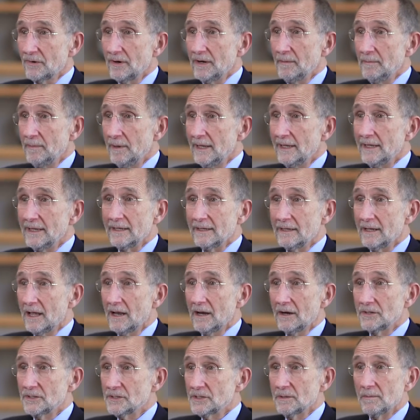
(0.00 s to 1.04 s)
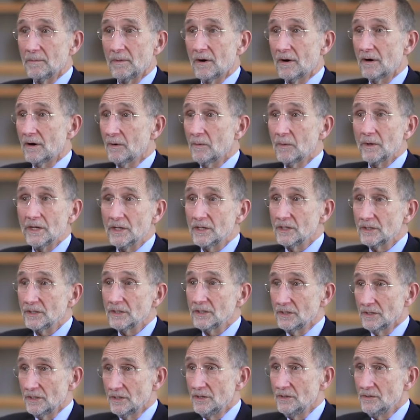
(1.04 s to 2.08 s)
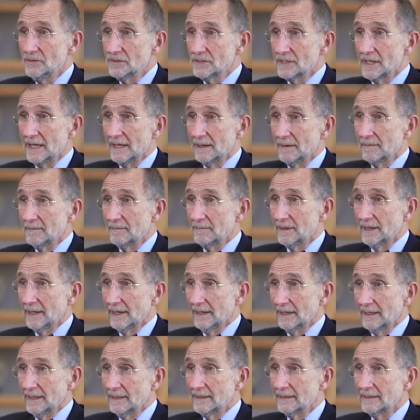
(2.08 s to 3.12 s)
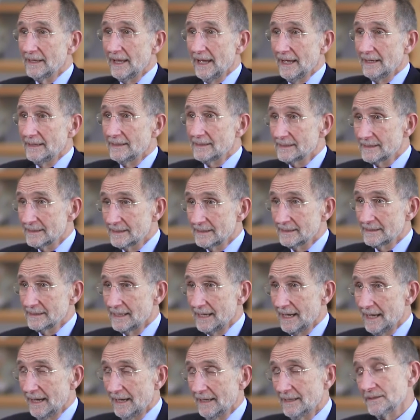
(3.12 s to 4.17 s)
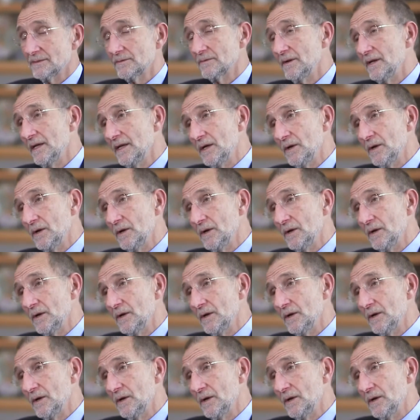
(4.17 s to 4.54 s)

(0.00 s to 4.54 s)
$3 billion tomorrow, we couldn't use that money in that size.